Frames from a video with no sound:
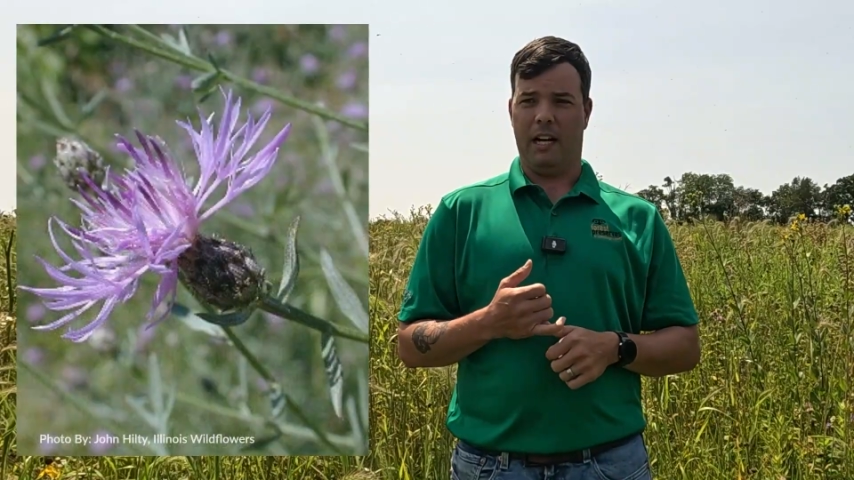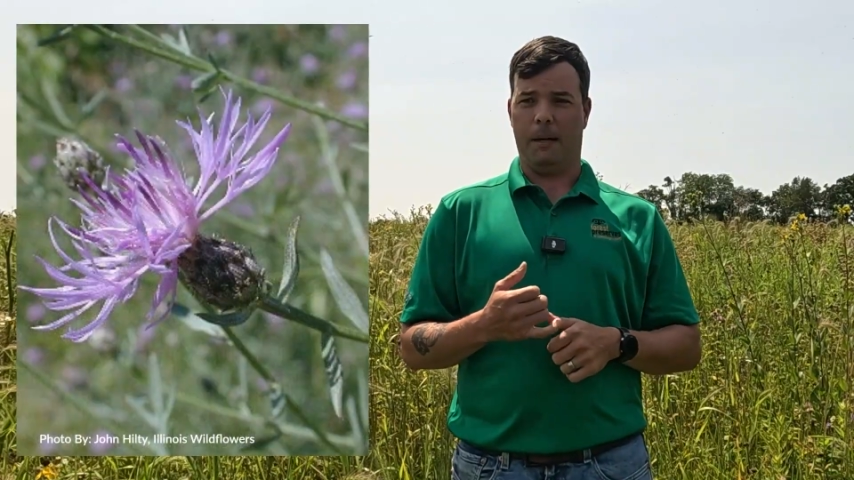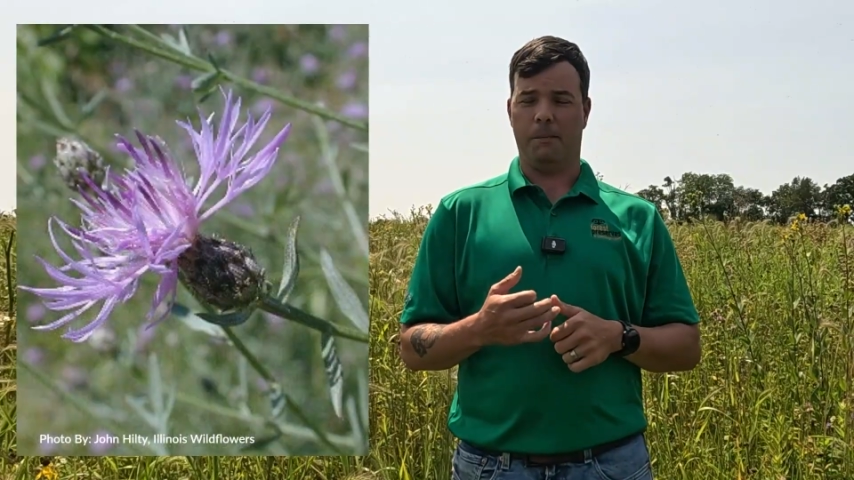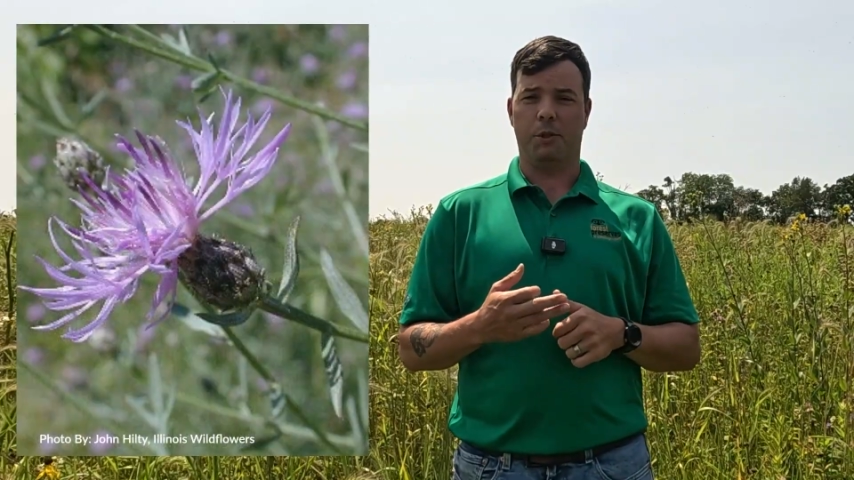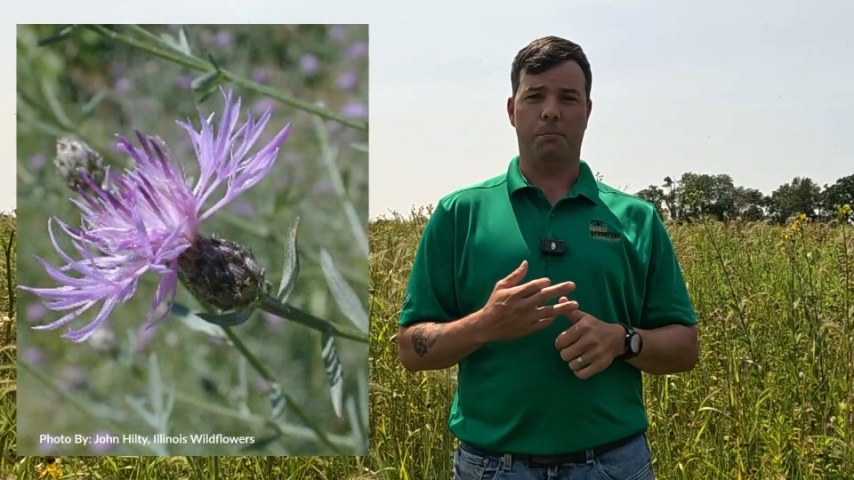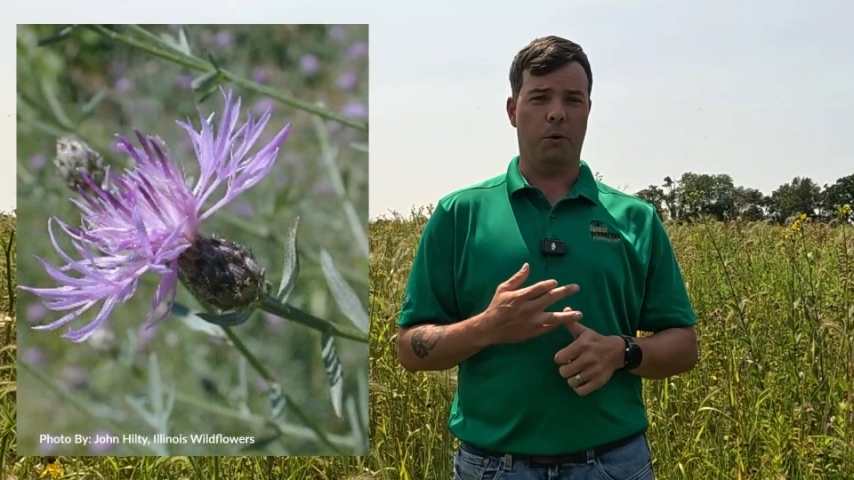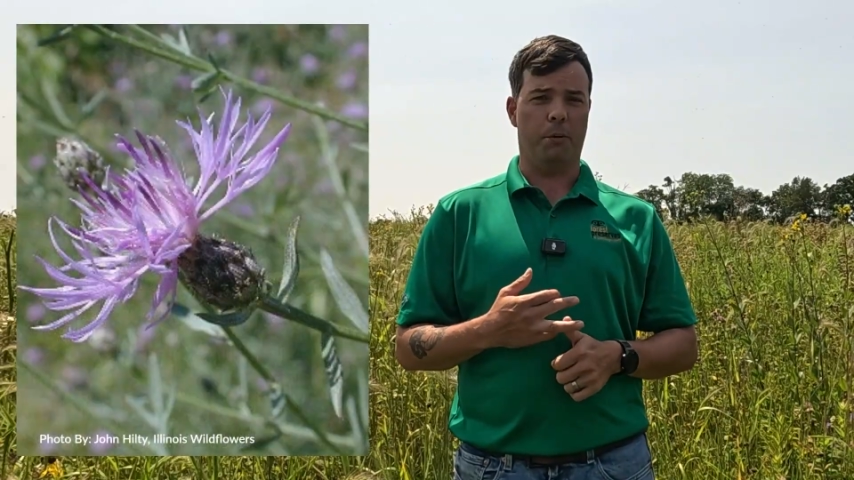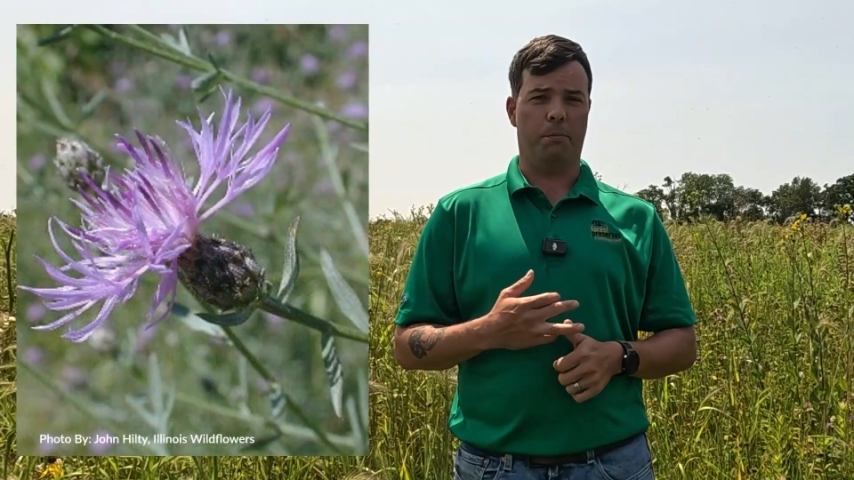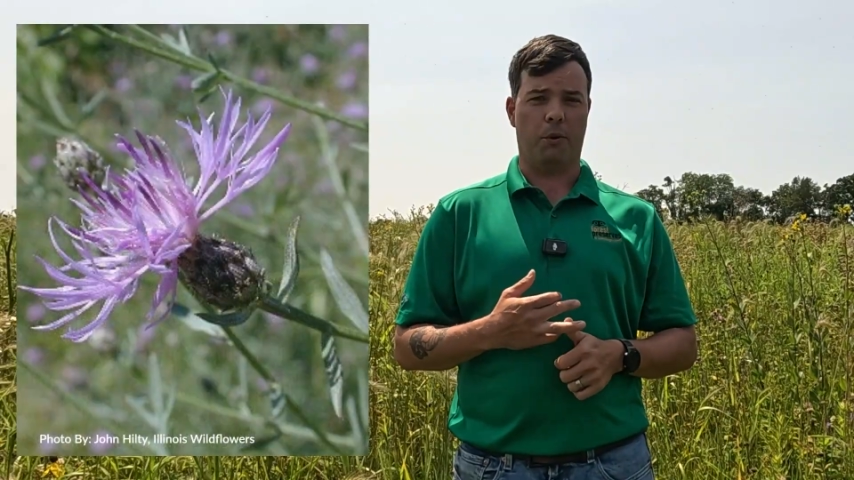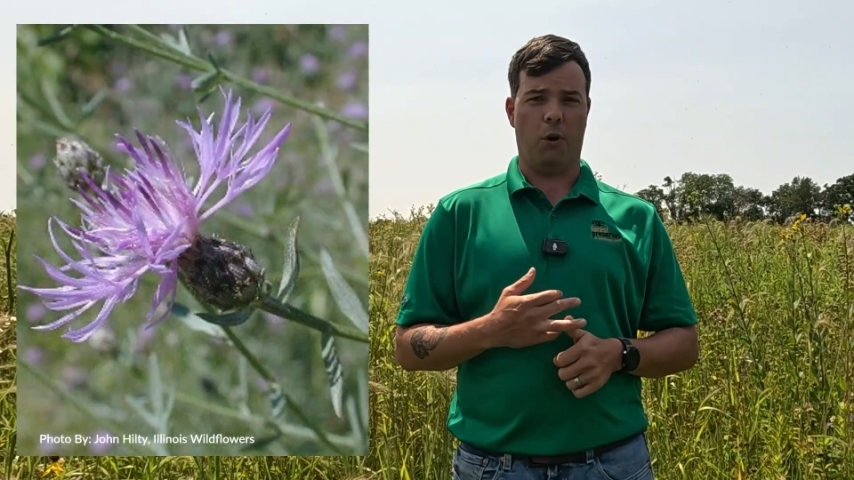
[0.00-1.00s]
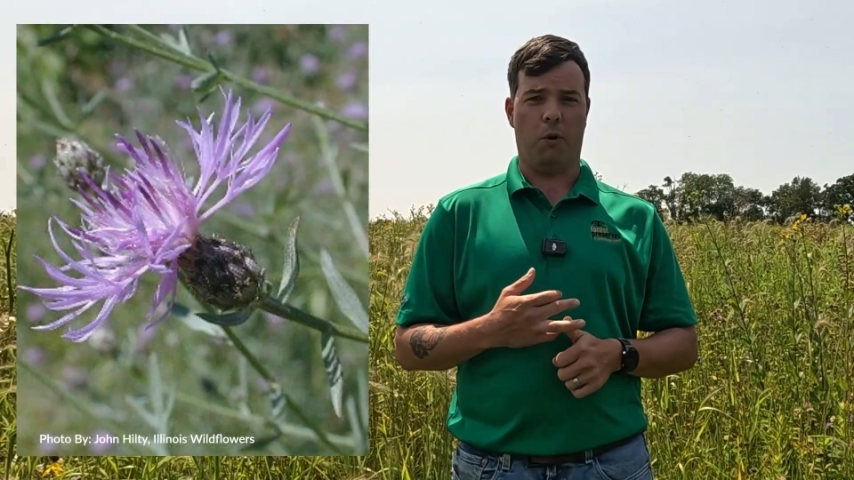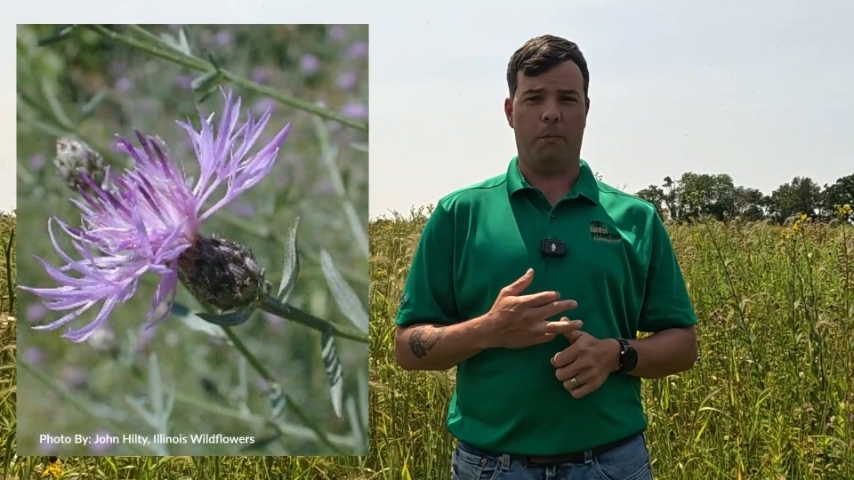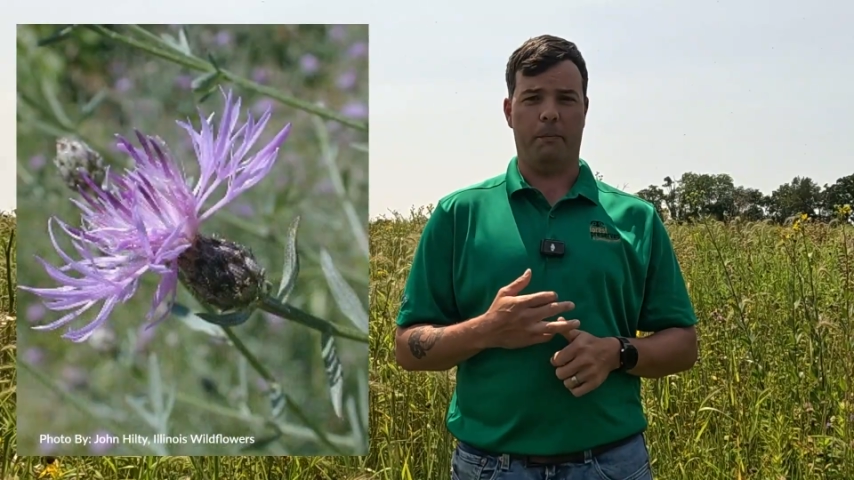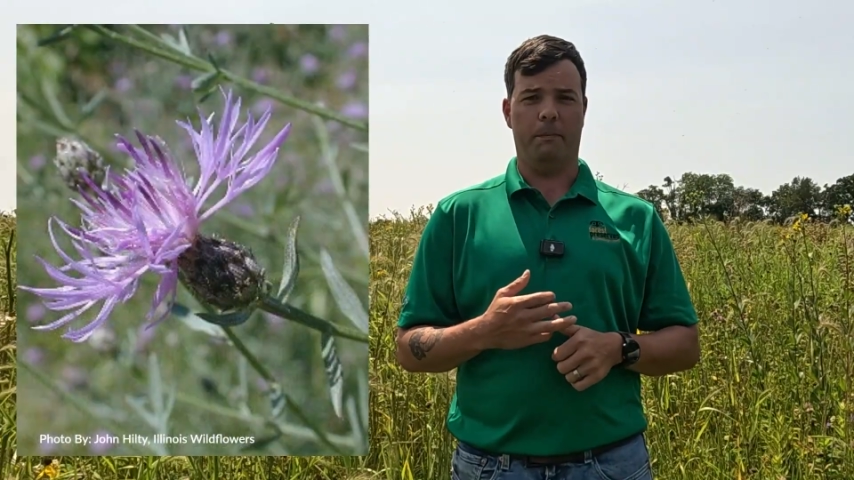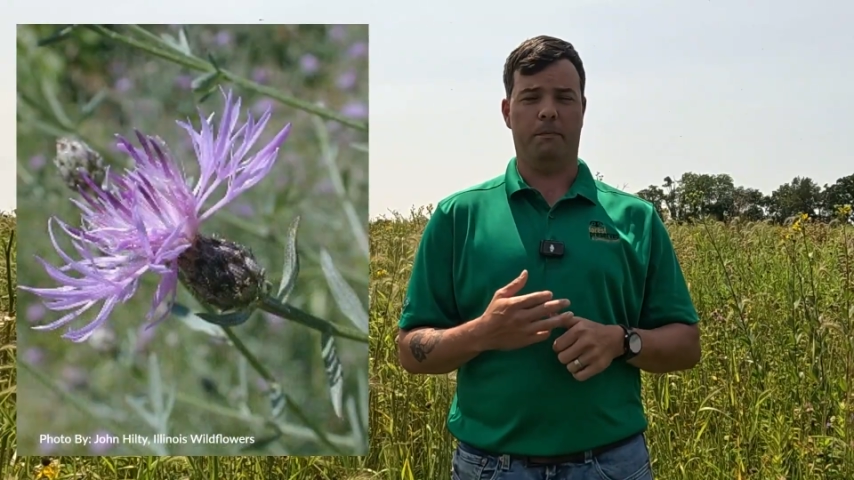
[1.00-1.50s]
um, smooth
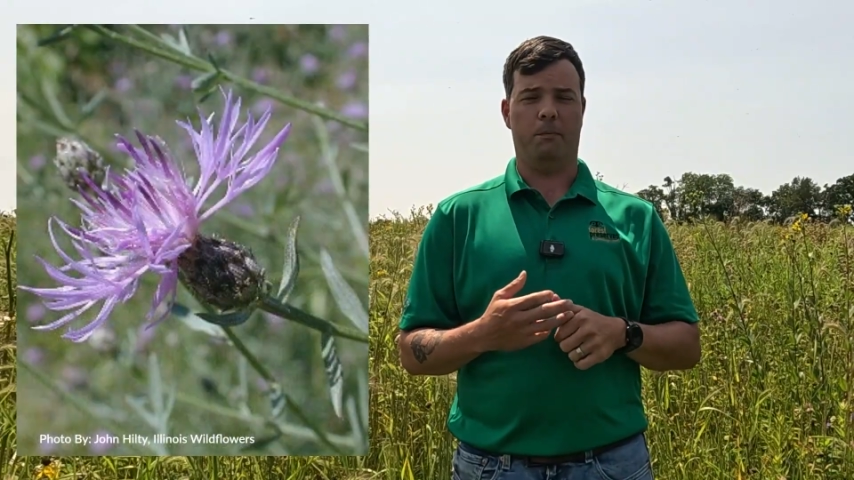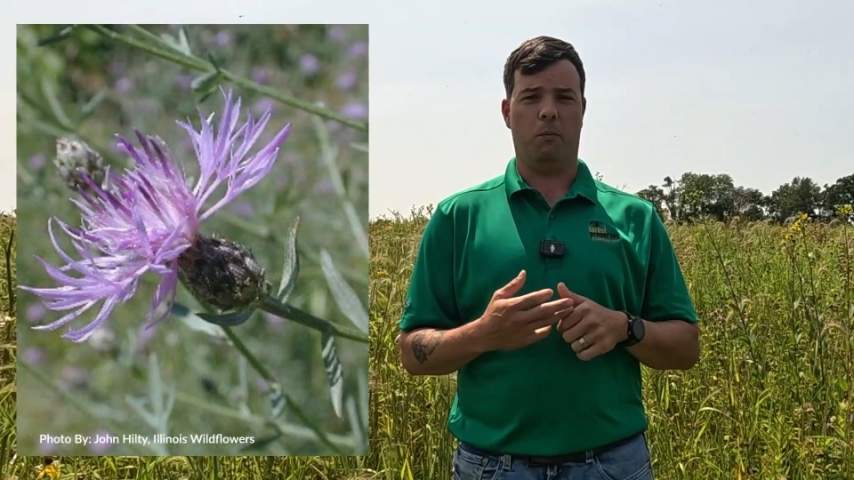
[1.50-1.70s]
brome,